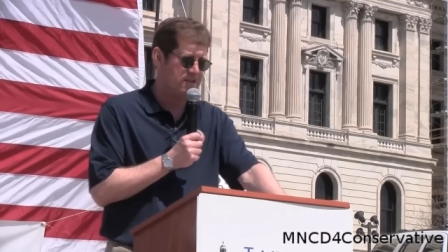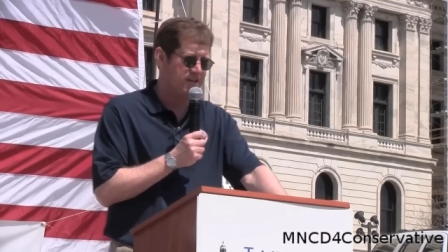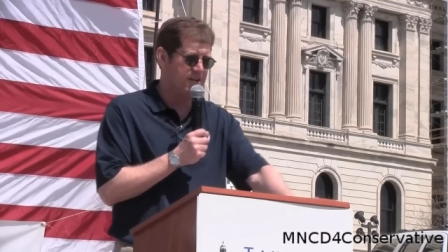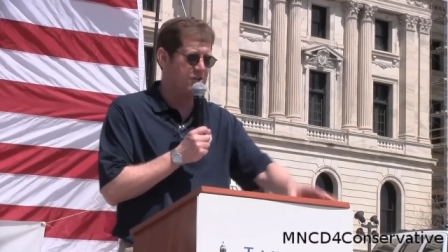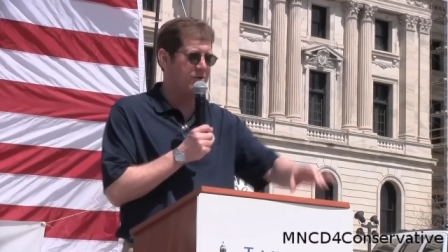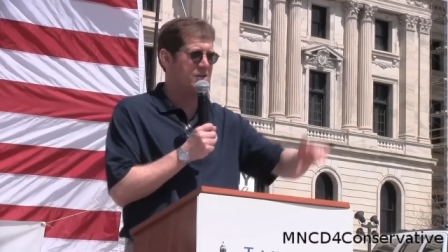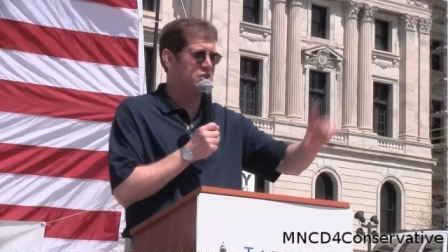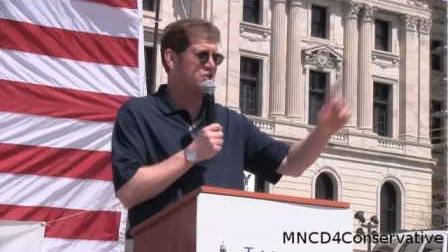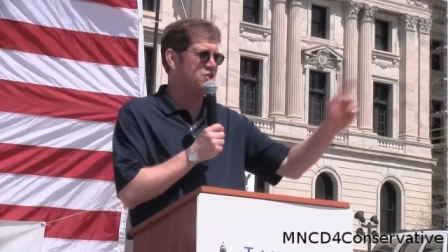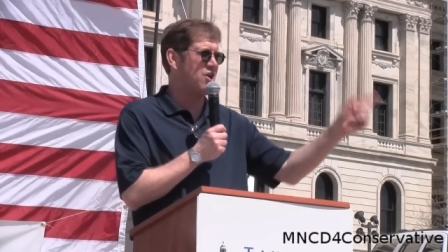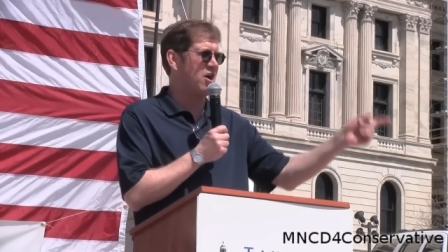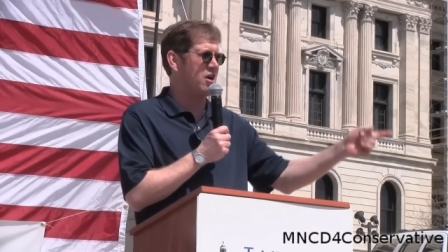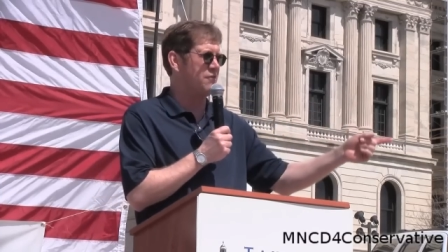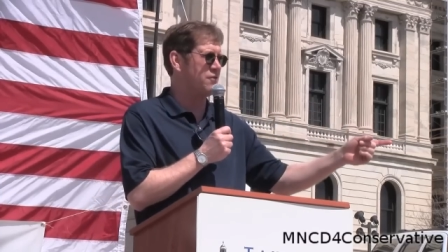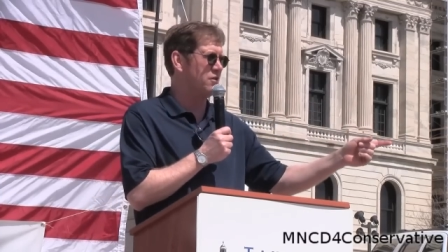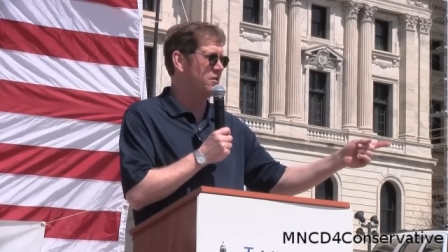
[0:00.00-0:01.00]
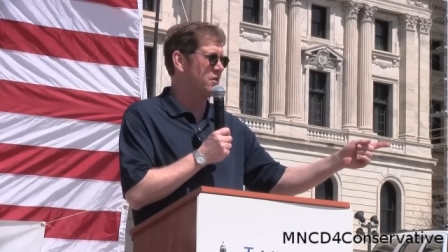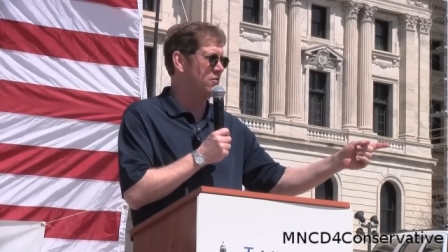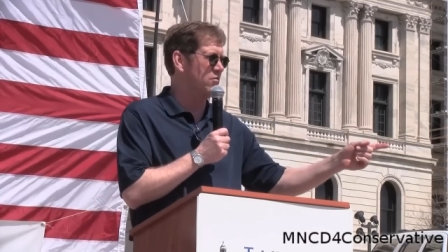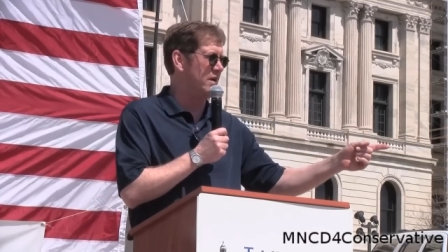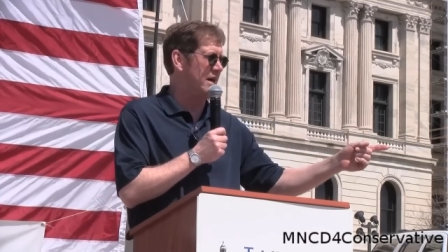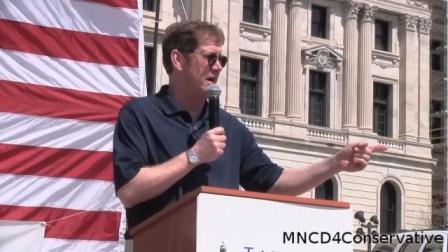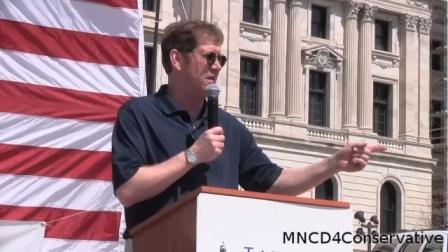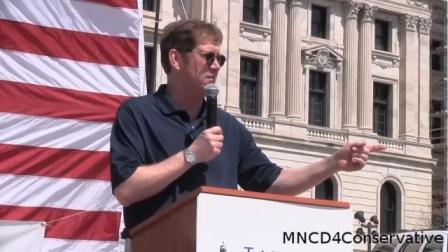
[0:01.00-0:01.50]
Then you went to Charlotte for a little
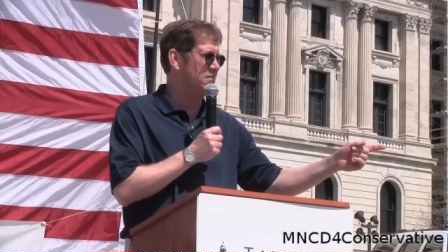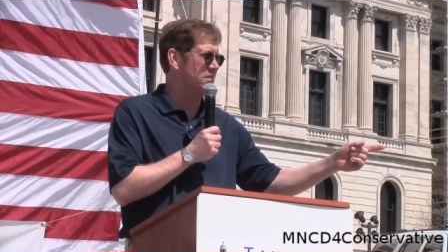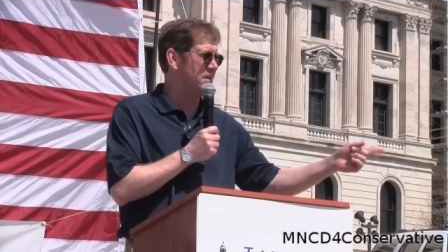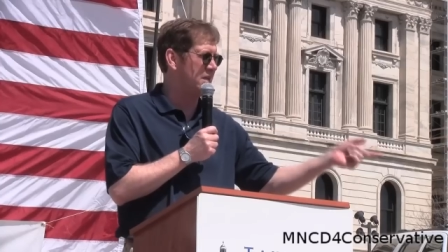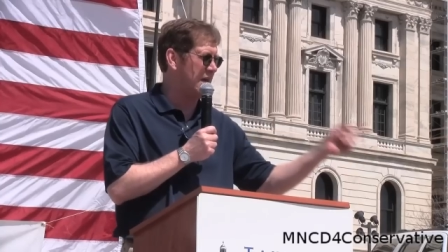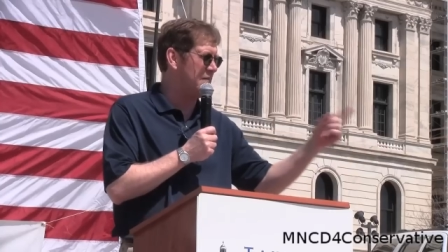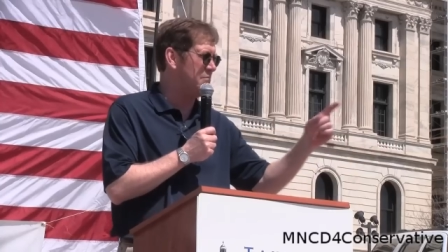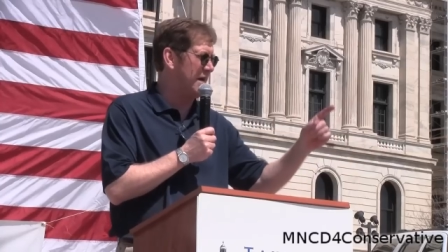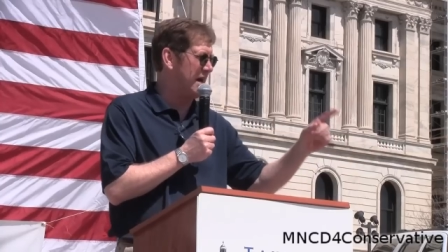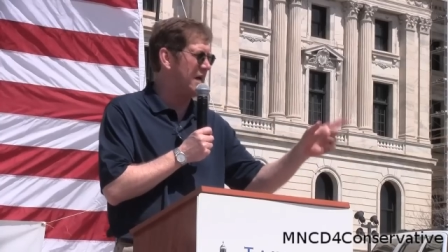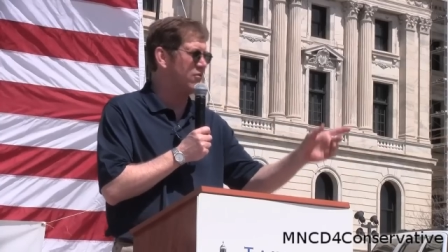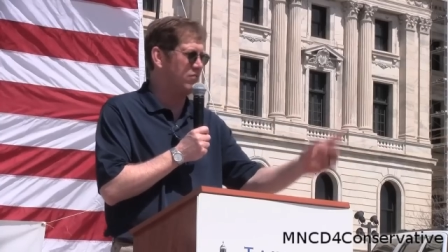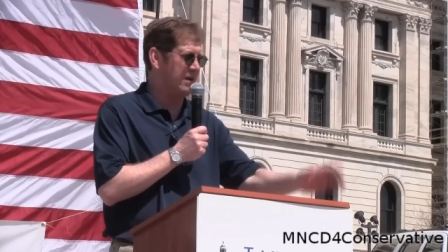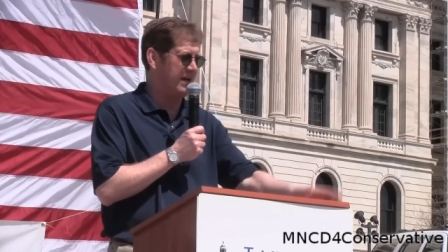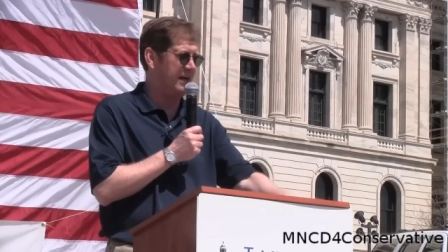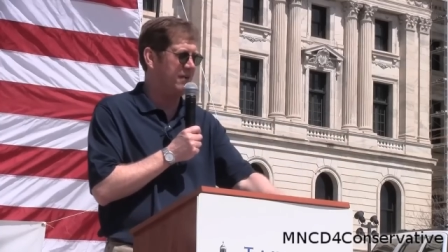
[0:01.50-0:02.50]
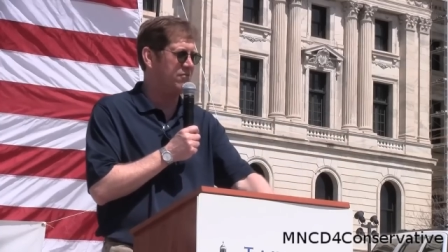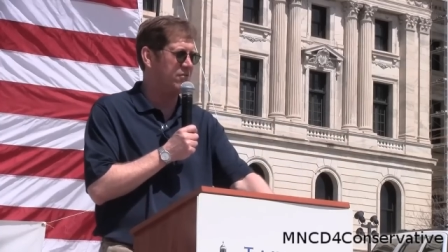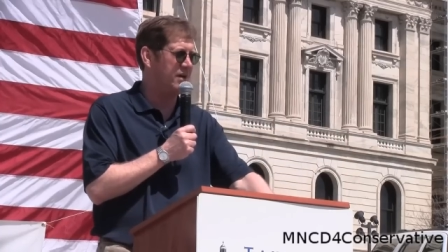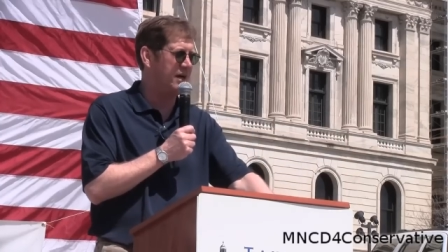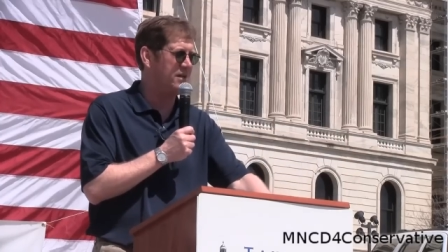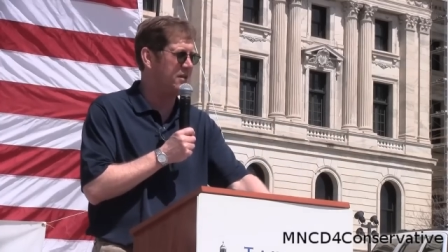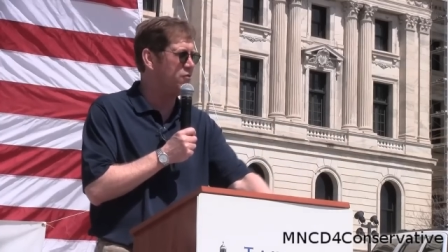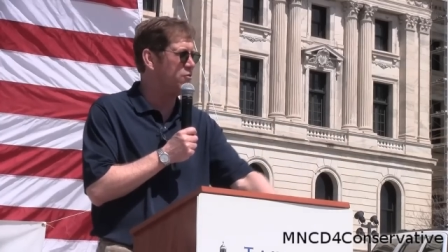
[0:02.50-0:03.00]
while and came back, right,
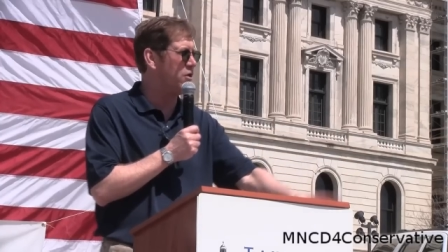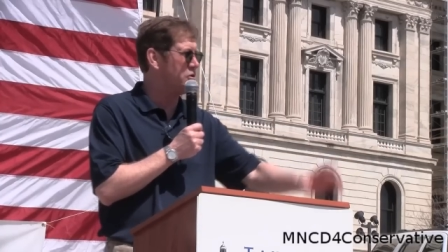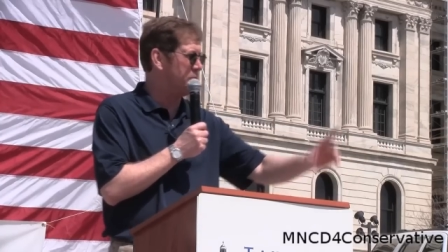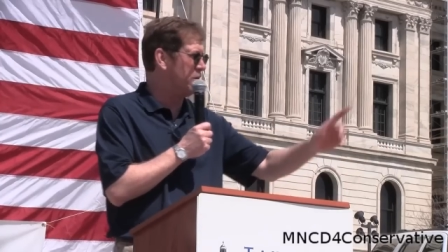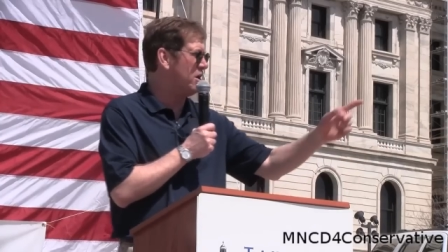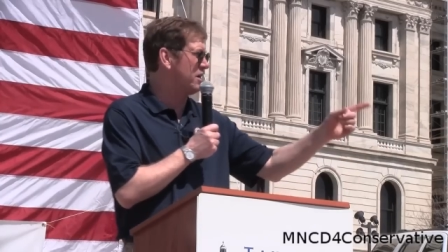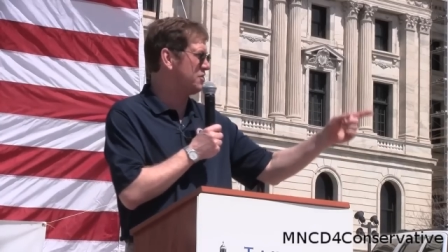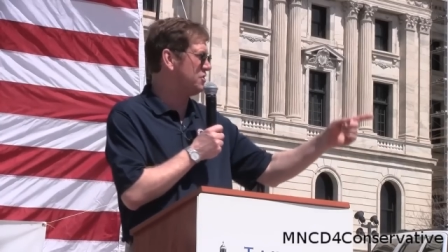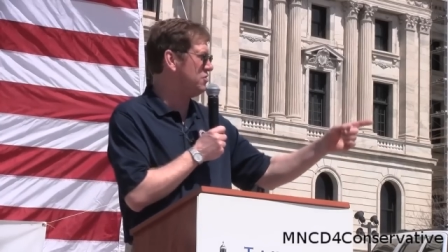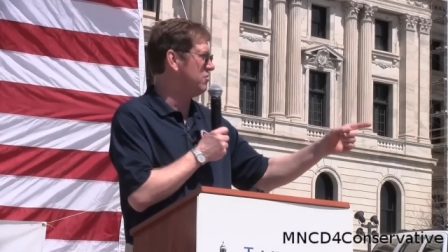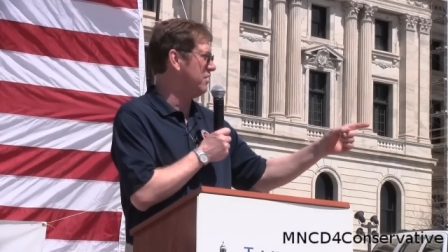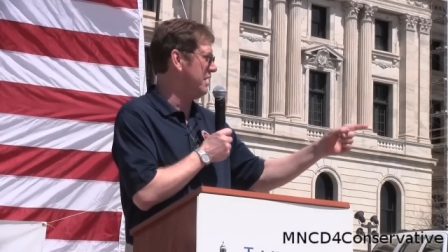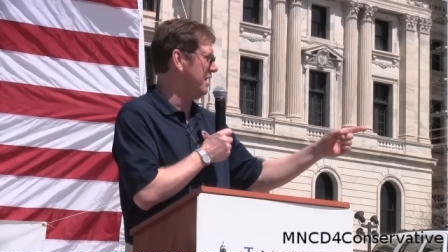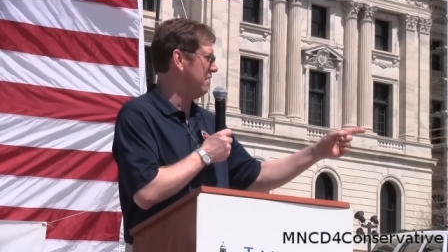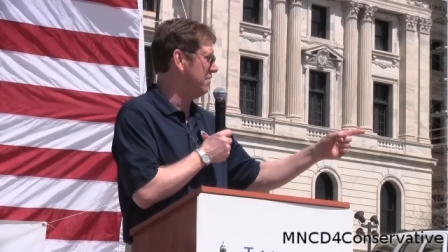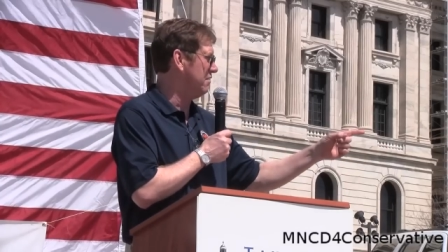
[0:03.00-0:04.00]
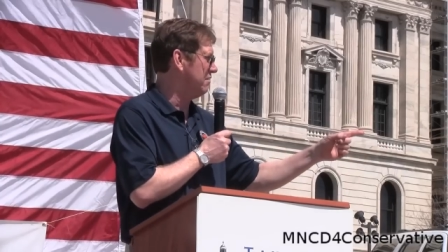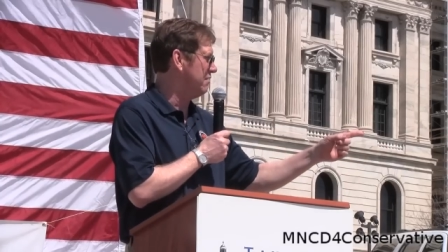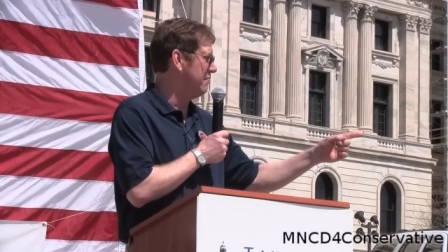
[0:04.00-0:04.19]
right. You wrote a book too, right?